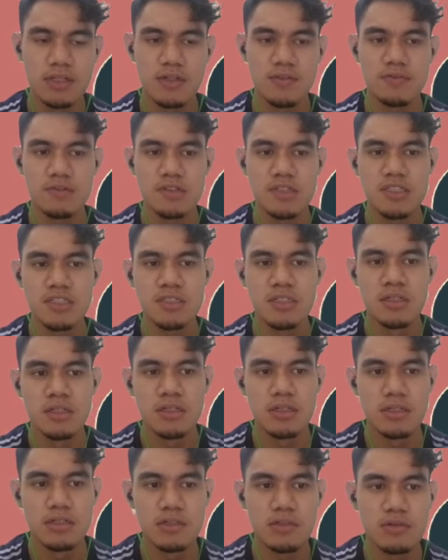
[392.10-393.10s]
On average,
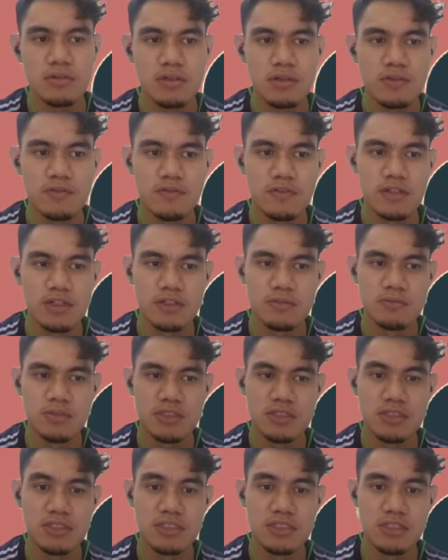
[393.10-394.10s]
a ton of
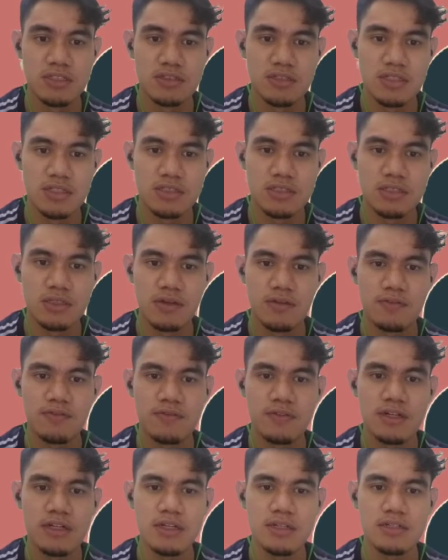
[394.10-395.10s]
garbage generates
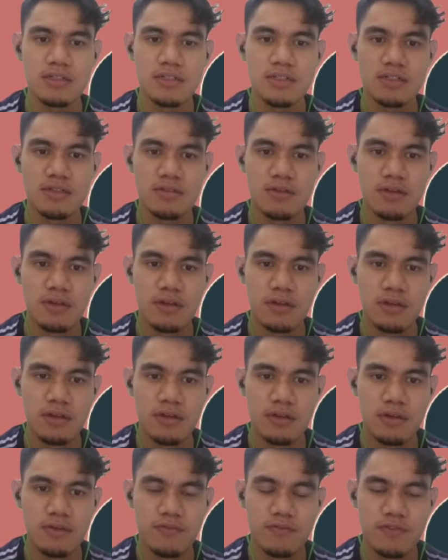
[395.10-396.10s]

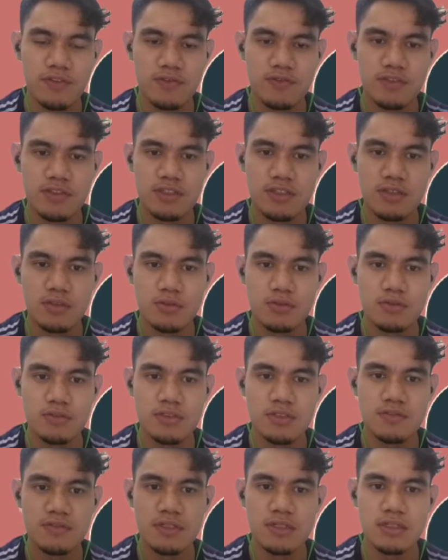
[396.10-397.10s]
550
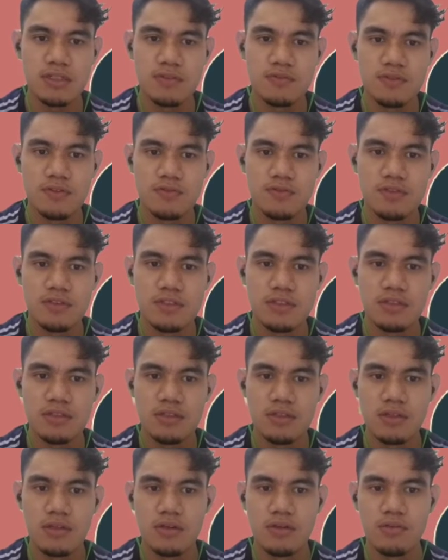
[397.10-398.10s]
to
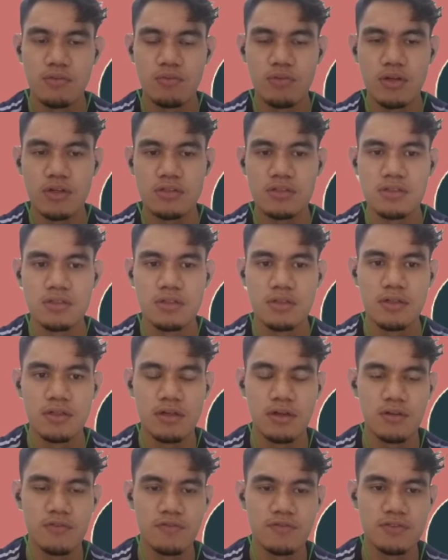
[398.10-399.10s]
750 watts
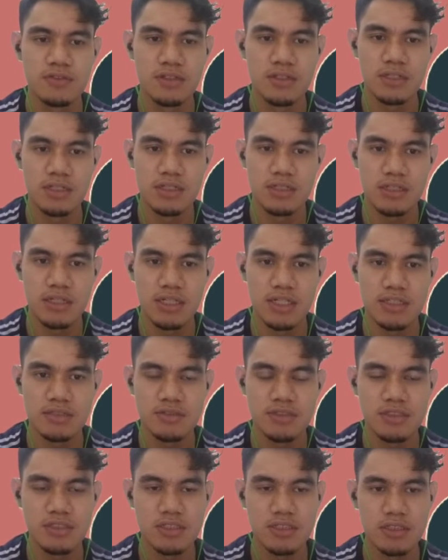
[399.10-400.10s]
of
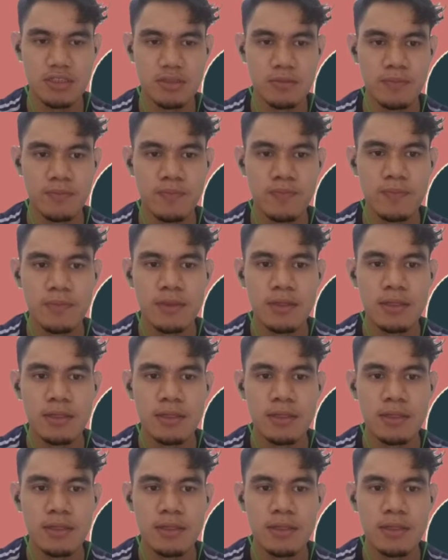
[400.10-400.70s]
electricity.